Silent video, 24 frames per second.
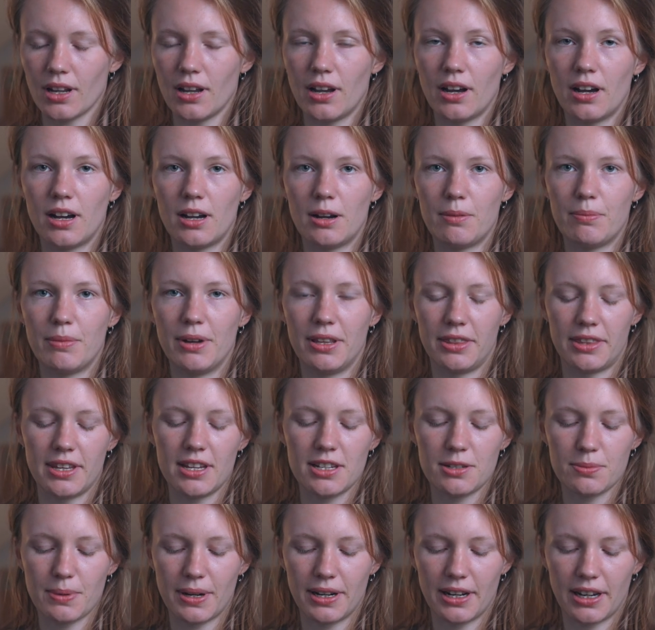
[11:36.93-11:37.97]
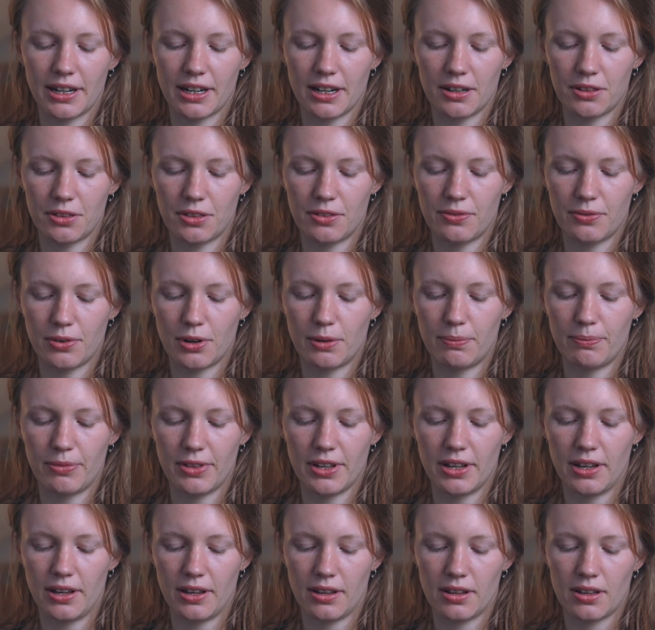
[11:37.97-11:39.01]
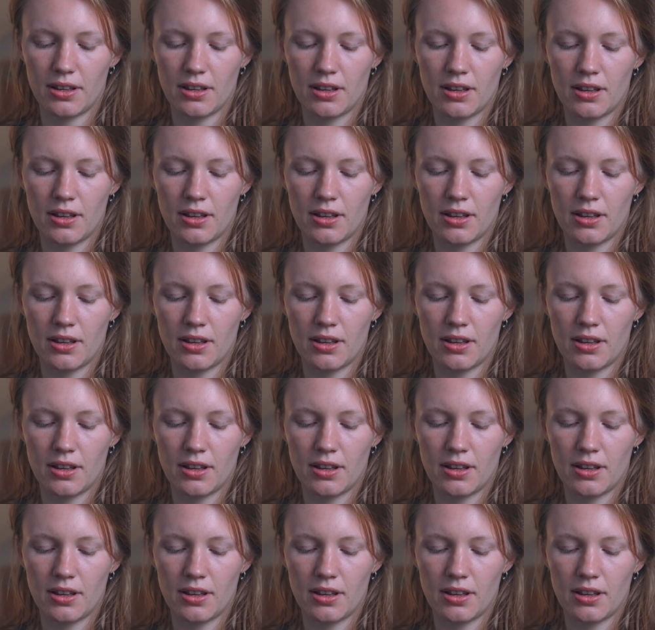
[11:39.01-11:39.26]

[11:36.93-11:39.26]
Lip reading: And this one I got from the